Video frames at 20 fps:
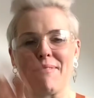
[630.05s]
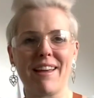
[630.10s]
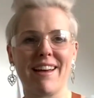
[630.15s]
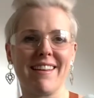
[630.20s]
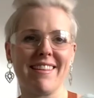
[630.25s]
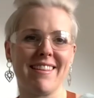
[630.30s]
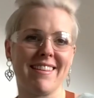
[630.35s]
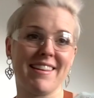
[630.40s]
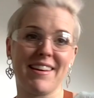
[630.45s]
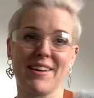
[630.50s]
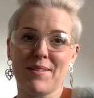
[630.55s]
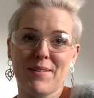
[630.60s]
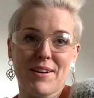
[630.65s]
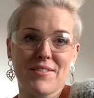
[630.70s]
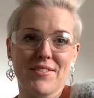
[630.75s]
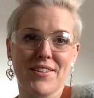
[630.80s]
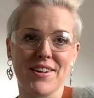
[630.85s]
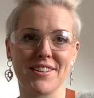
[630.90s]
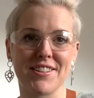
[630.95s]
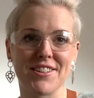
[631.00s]
I think they're
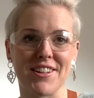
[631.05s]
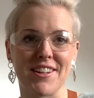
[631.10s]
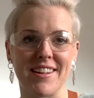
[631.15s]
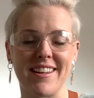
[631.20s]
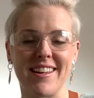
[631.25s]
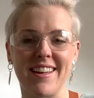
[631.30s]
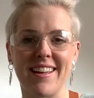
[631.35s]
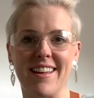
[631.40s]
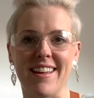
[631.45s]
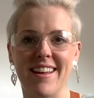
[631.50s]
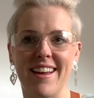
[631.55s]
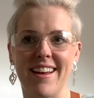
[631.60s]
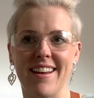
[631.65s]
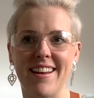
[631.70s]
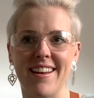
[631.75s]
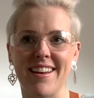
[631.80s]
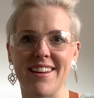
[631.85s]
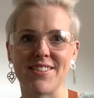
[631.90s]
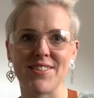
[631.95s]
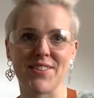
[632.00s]
quite fetching.
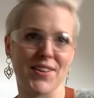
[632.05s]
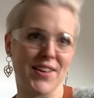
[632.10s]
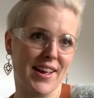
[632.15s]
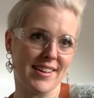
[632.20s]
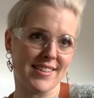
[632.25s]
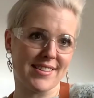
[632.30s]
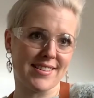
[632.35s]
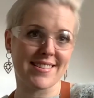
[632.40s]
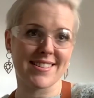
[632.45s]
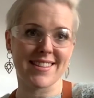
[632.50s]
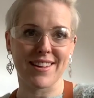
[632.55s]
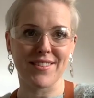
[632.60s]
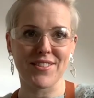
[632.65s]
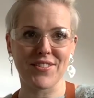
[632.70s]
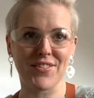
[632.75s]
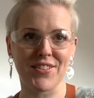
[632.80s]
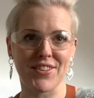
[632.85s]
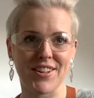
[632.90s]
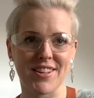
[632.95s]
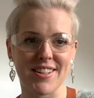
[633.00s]
So yes,
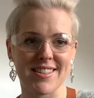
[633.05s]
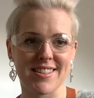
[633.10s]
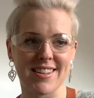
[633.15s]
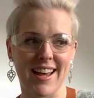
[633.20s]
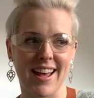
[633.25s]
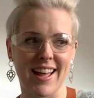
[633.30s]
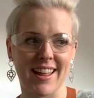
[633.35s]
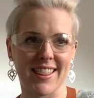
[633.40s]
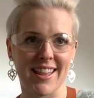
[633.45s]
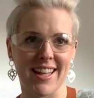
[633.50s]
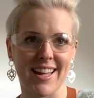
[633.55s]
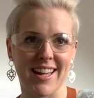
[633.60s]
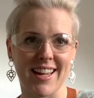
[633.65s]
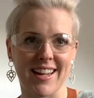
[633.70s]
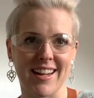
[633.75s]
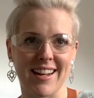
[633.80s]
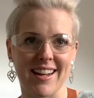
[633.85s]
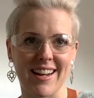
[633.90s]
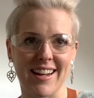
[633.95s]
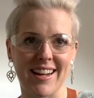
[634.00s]
safety first, and
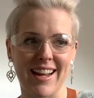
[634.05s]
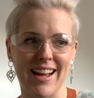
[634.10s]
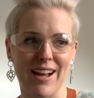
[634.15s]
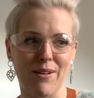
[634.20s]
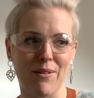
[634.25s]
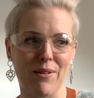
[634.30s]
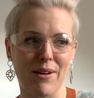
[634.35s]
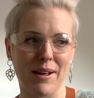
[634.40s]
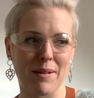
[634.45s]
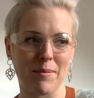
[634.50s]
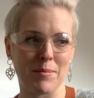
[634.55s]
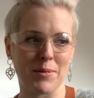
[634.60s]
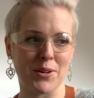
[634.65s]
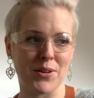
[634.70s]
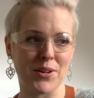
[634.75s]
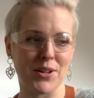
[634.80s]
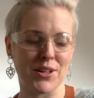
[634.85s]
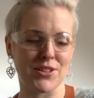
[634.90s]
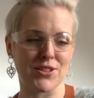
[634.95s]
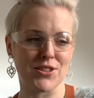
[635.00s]
then now I'm
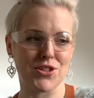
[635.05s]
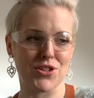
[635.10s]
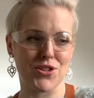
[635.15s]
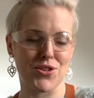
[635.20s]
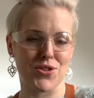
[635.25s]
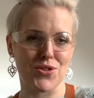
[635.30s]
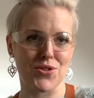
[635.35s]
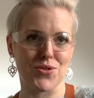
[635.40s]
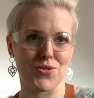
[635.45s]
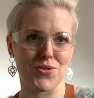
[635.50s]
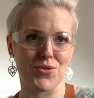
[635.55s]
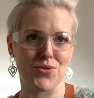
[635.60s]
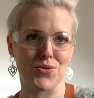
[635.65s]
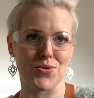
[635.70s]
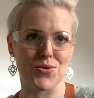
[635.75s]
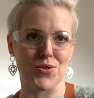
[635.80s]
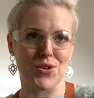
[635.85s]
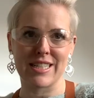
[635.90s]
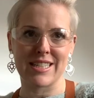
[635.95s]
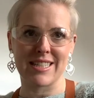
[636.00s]
going
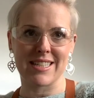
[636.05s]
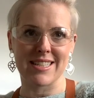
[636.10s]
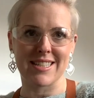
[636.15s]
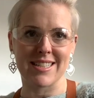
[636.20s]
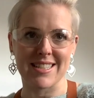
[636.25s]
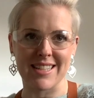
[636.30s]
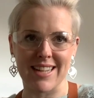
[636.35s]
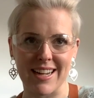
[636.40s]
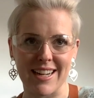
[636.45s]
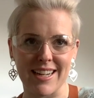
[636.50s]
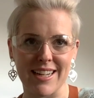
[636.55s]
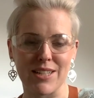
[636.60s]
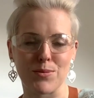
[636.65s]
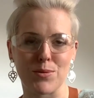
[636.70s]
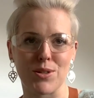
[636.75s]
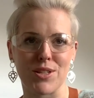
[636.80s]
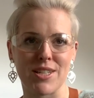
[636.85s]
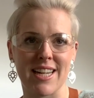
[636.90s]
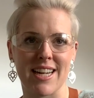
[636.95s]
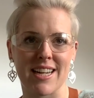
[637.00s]
to decide
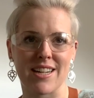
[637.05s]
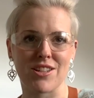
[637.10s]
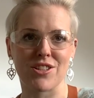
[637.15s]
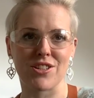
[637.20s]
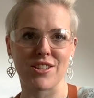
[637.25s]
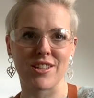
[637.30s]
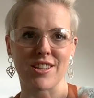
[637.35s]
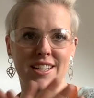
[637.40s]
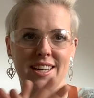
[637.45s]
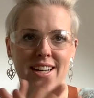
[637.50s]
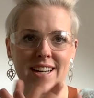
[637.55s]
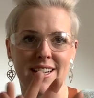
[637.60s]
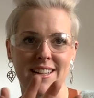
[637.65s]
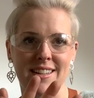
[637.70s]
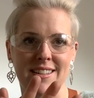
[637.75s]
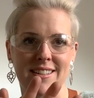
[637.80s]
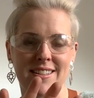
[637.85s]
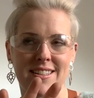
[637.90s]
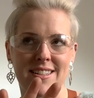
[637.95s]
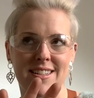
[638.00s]
what texture,
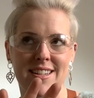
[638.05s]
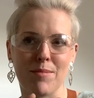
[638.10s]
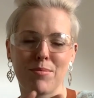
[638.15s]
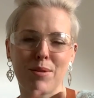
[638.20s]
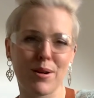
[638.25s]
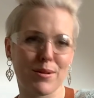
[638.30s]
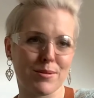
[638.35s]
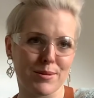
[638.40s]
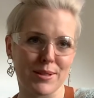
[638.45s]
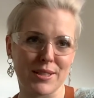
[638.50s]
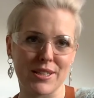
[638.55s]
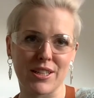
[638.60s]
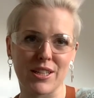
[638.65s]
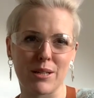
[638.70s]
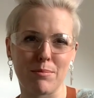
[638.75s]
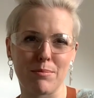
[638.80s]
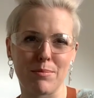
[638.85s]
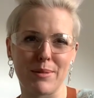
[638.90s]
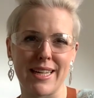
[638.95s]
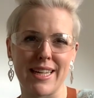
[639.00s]
and probably
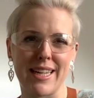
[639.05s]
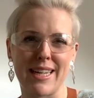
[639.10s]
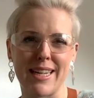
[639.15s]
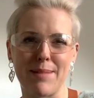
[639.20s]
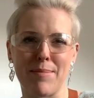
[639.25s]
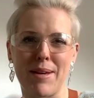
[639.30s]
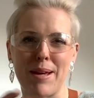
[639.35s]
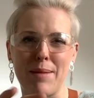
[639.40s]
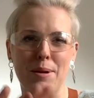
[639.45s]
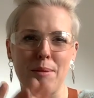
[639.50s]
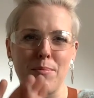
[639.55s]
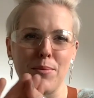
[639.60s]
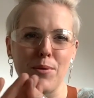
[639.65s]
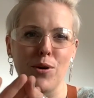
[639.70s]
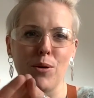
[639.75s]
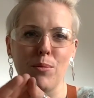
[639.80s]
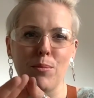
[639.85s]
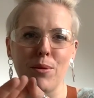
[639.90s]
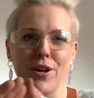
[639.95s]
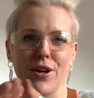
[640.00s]
going to be maybe a
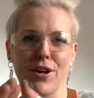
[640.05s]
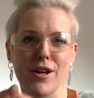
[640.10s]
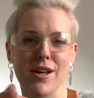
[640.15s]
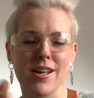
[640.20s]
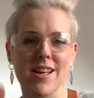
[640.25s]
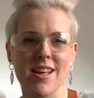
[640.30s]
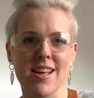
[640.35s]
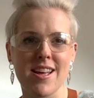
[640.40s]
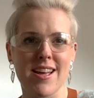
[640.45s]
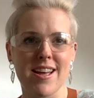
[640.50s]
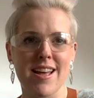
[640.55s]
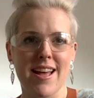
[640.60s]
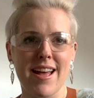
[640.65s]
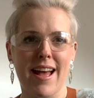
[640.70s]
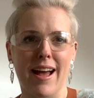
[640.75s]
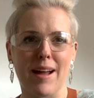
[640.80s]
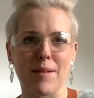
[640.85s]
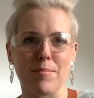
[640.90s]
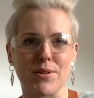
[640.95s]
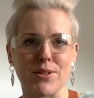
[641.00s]
bulbar
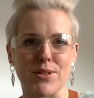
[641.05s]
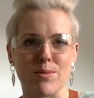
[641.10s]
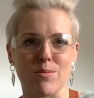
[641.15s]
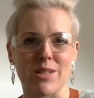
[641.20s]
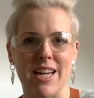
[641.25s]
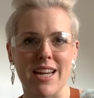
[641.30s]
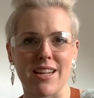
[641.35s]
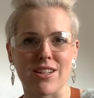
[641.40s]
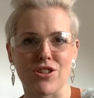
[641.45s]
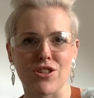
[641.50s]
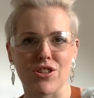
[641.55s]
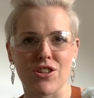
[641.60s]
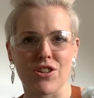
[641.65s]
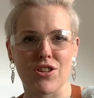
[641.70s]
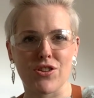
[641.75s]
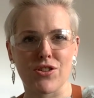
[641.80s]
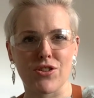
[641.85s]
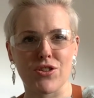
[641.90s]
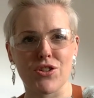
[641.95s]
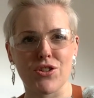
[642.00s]
and put some texture
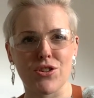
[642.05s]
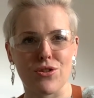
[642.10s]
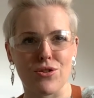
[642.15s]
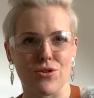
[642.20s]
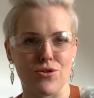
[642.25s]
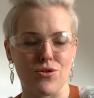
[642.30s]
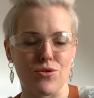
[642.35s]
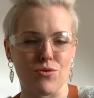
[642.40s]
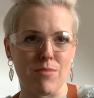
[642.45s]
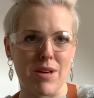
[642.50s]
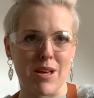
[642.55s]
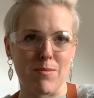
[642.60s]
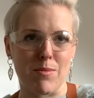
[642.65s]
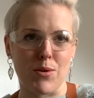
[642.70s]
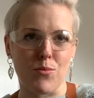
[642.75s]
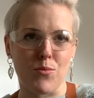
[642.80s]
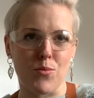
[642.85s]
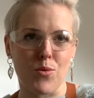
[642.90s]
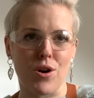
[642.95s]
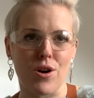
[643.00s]
onto
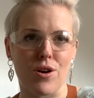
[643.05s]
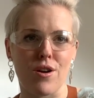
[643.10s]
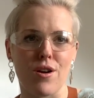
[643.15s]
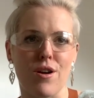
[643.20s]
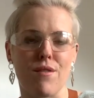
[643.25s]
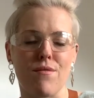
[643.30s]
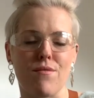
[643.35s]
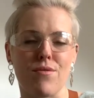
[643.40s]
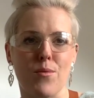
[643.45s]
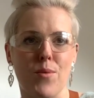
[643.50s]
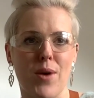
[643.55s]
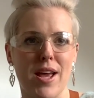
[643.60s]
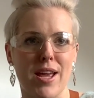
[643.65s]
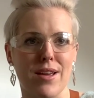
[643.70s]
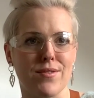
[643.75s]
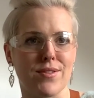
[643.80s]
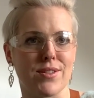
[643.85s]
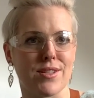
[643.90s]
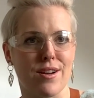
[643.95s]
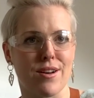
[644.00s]
maybe one of the
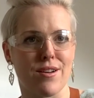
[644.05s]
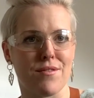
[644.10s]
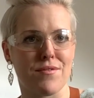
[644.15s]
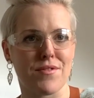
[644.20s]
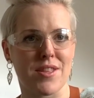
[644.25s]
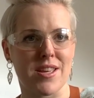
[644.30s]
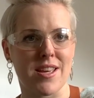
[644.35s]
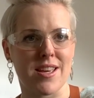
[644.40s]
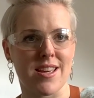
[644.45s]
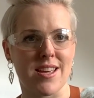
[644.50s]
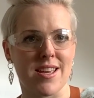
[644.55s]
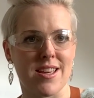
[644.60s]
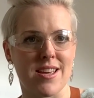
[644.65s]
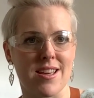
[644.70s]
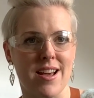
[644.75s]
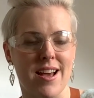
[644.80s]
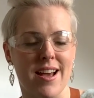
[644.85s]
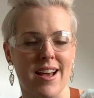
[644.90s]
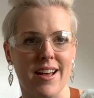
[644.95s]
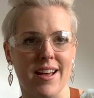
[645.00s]
waves of
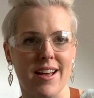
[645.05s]
the